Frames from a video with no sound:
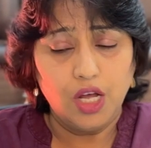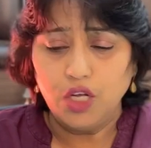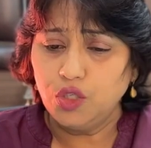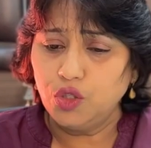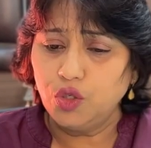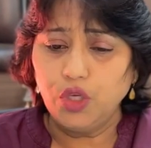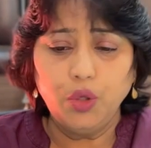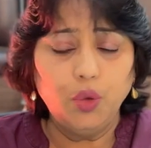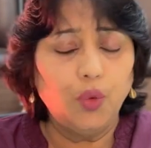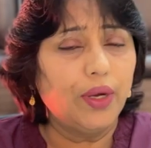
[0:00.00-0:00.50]

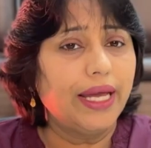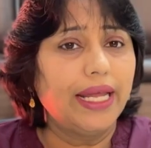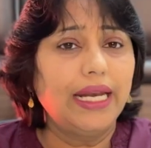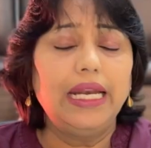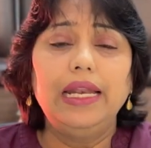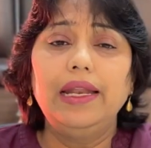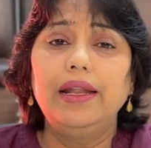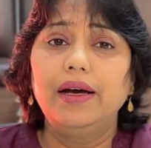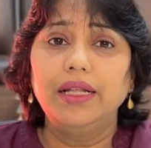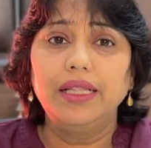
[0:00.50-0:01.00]
So you
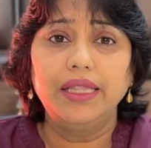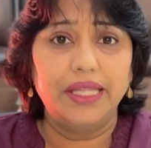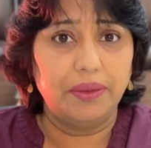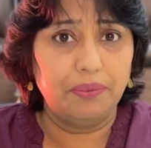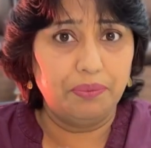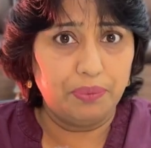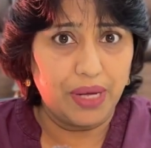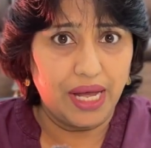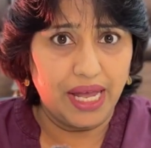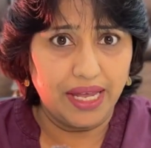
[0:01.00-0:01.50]
can learn
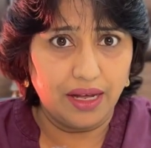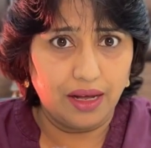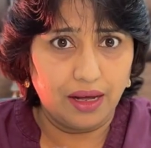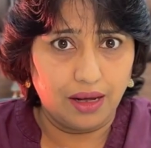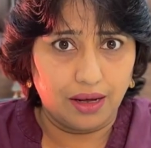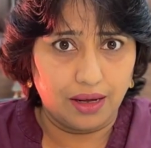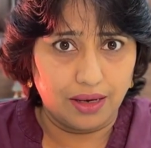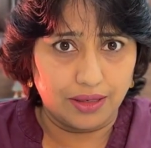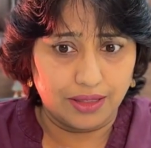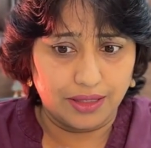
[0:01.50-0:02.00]
them by
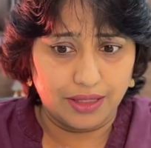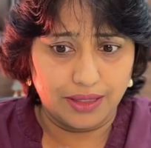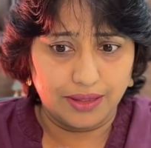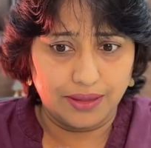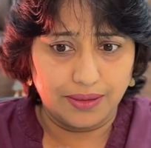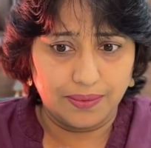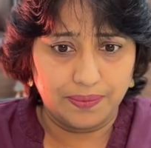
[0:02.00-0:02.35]
heart.